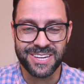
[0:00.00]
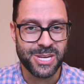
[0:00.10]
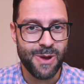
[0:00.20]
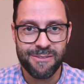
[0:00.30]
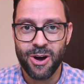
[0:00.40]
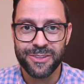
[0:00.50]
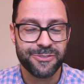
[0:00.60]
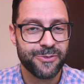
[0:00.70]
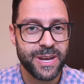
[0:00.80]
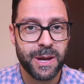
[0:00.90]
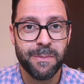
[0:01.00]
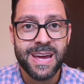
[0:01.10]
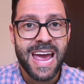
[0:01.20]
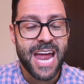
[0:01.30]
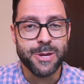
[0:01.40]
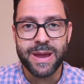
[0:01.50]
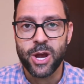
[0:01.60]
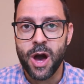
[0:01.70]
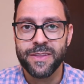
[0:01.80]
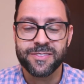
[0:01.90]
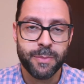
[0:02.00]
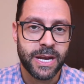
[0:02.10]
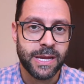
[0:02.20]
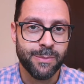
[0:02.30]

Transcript: Like you have all this freedom and you make all this money.